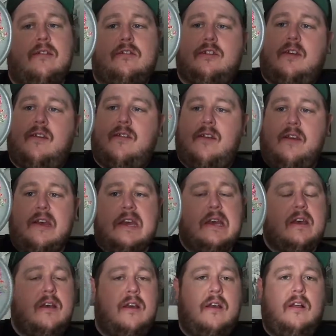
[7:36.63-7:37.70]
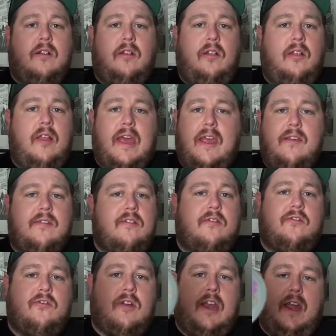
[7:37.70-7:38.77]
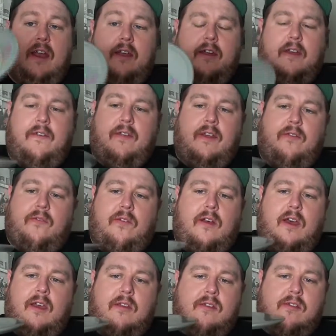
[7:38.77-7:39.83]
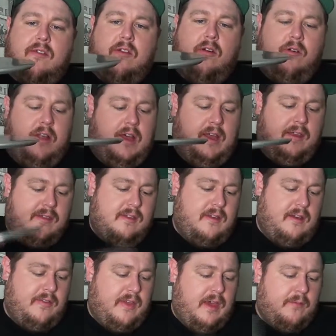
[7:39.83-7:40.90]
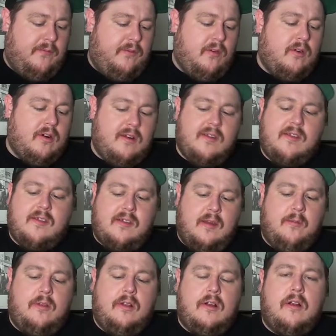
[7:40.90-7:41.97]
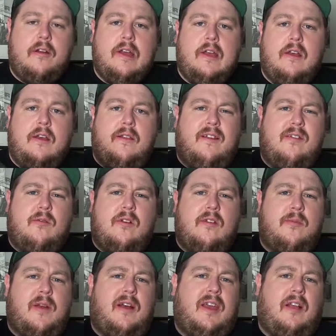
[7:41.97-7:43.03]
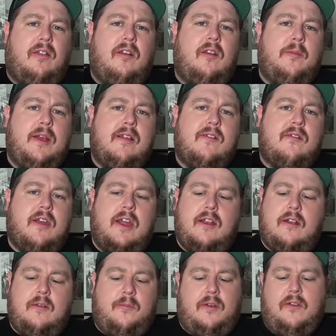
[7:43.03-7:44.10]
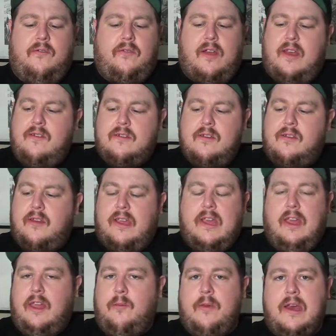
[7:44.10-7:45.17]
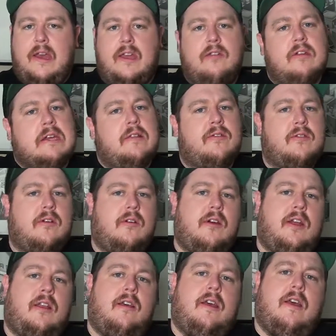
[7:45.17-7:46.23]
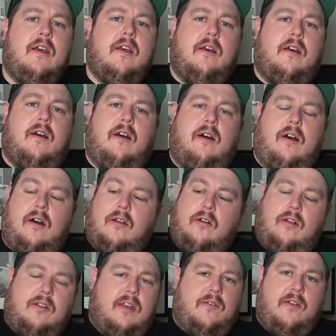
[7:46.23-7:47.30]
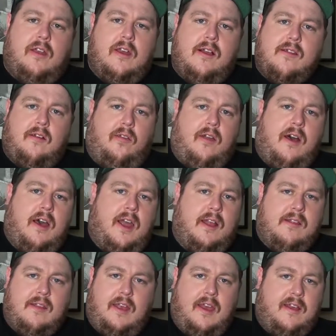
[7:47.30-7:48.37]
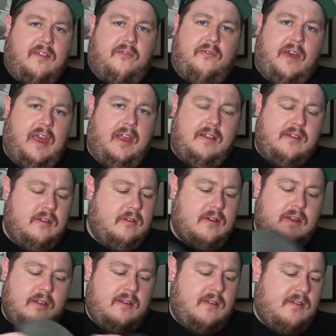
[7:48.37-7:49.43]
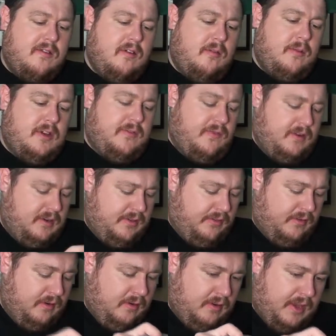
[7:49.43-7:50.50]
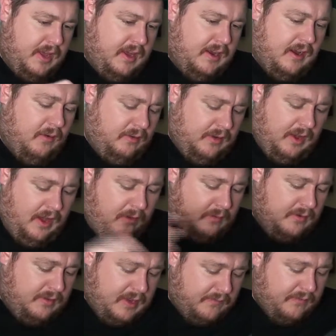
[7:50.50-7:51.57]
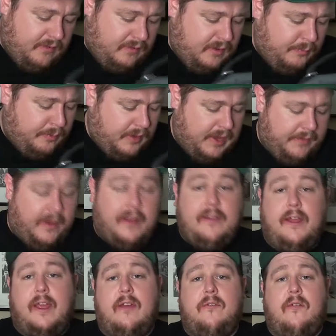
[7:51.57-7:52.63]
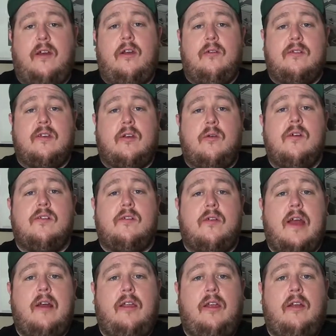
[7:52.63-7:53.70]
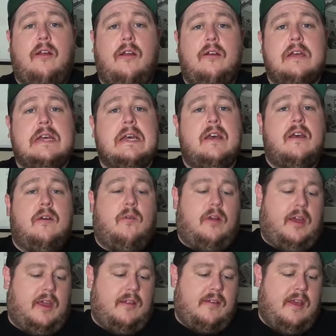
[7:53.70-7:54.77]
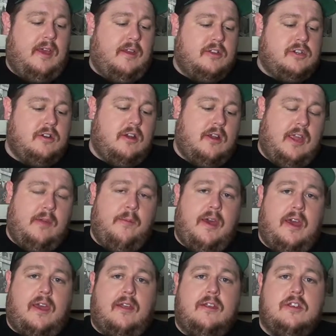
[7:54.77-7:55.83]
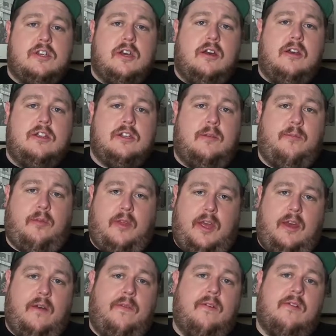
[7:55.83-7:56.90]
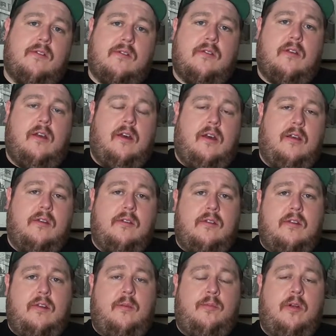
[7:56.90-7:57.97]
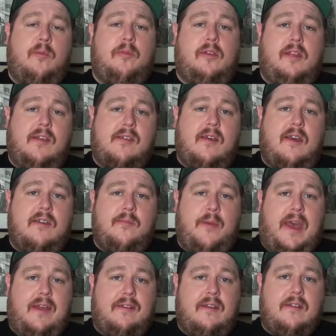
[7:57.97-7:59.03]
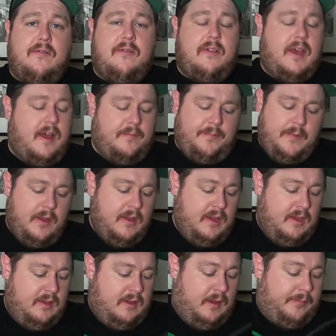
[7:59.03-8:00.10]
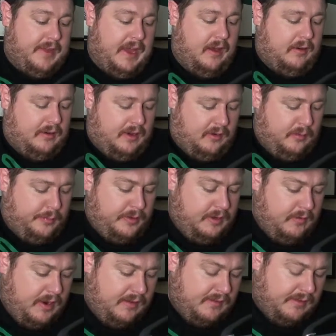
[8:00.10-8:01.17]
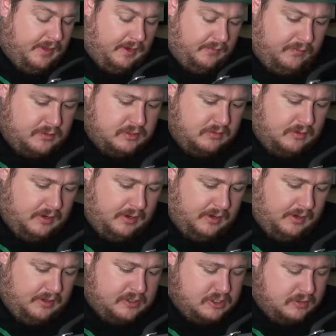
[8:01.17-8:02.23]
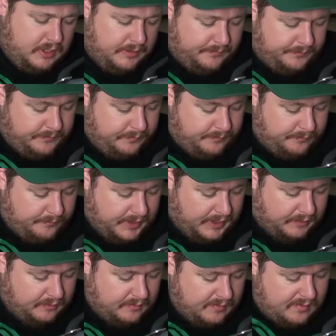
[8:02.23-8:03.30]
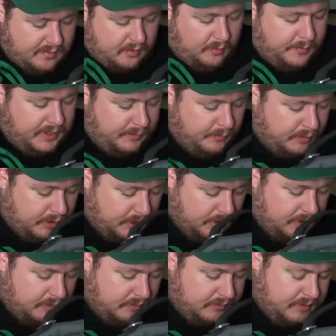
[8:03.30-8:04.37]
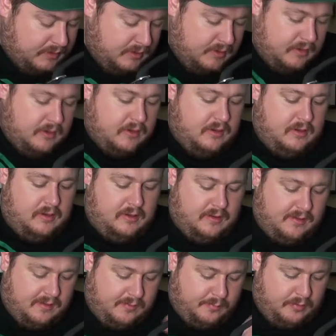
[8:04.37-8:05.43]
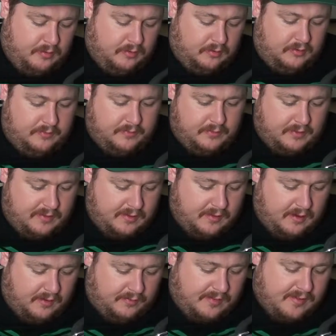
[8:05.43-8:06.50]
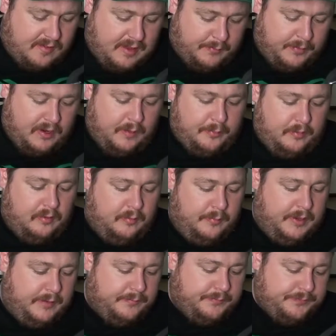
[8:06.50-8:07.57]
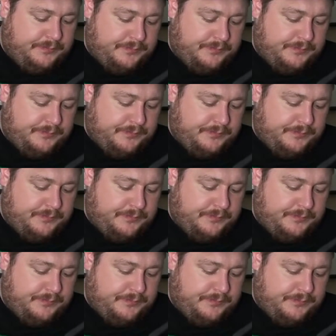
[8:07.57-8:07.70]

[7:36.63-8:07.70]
are just laser straight and they fly so nice. The M4 is similar. This one's probably a little bit straighter, but it flies just like an EMAC. You can throw it on all different kinds of lines. It has fade to it. It's so much fun to throw. Again, I would definitely play that. Like if I was a course around here where I could take a Junior EMAC and a Judge and play on those appropriately sized baskets for that, I'm down. I would play rounds of for sure. I enjoy it. Man, so many more to go. This is brutal. Let's step it up a little bit.